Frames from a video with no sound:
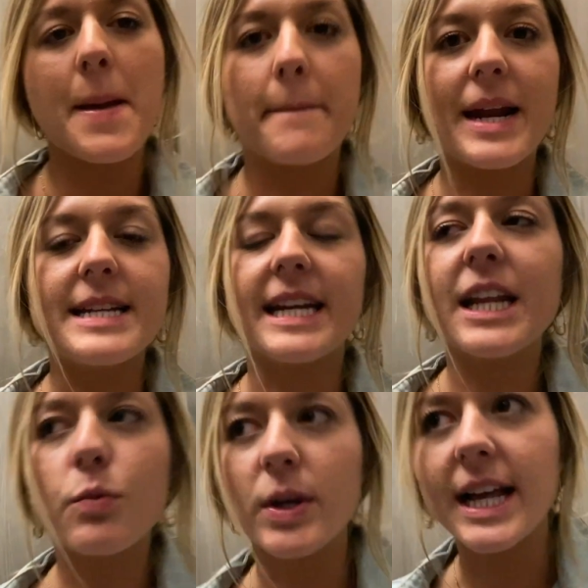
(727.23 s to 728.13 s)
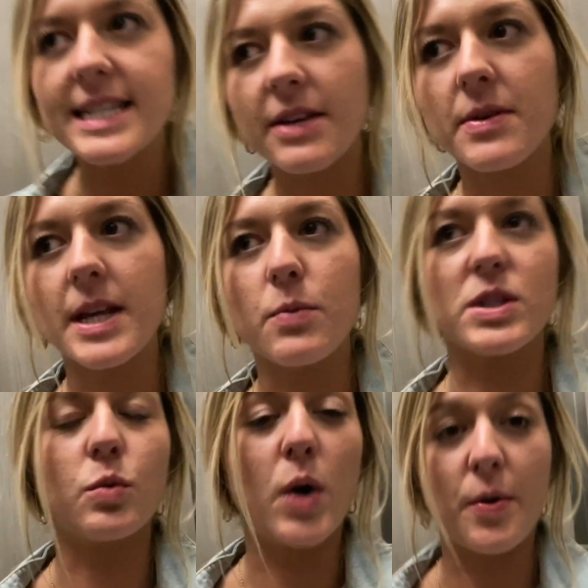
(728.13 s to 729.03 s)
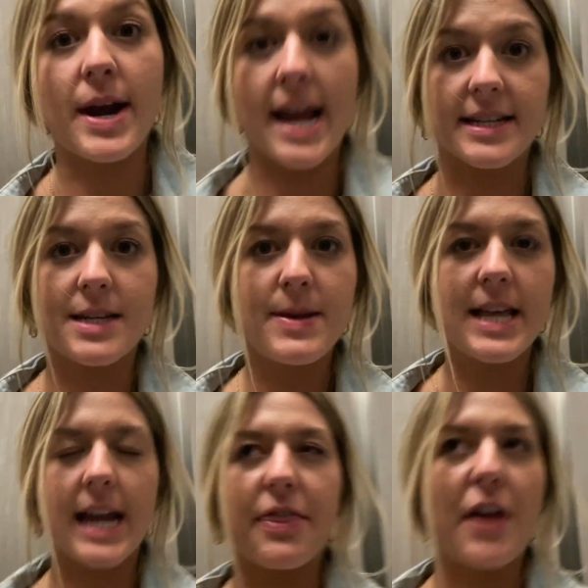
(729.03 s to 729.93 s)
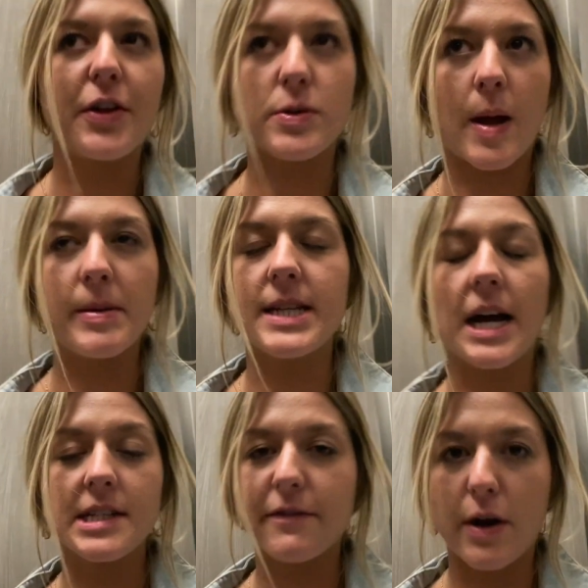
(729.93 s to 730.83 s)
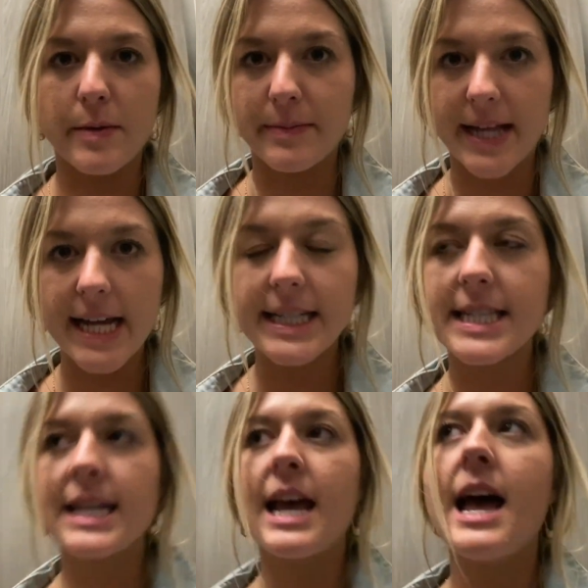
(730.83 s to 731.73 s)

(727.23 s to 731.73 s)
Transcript: But I didn't realize that it was the one right next to me. Like I thought there was probably tons of Urban Plates.